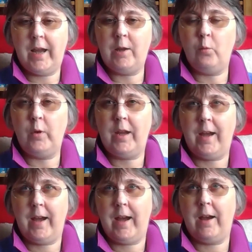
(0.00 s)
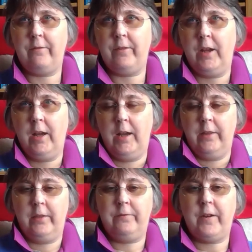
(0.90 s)
we have
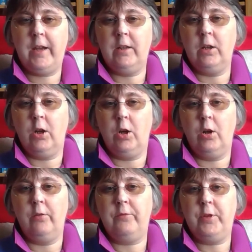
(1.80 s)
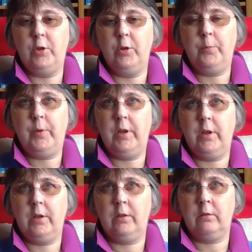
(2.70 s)
the final of the
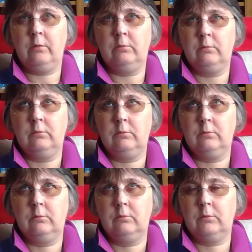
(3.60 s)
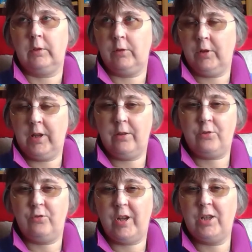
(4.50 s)
European, I've got to get
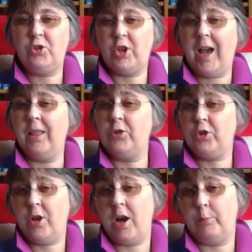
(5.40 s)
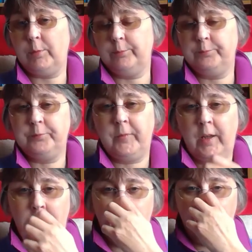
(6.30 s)
this right, Challenge Cup.
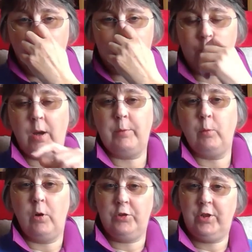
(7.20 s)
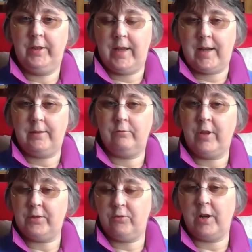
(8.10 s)
So I'll be watching that.
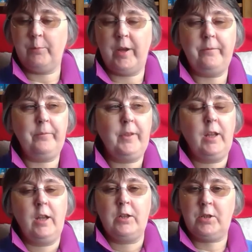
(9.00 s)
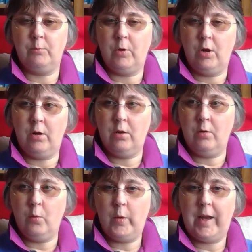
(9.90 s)
That's rugby.
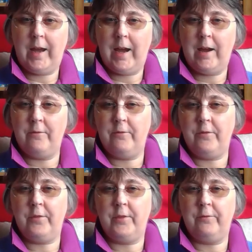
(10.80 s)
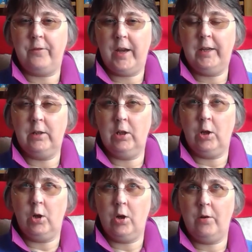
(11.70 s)
Tomorrow we have the
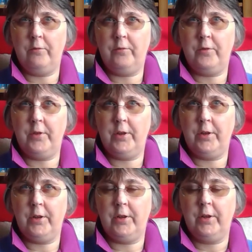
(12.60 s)
final of the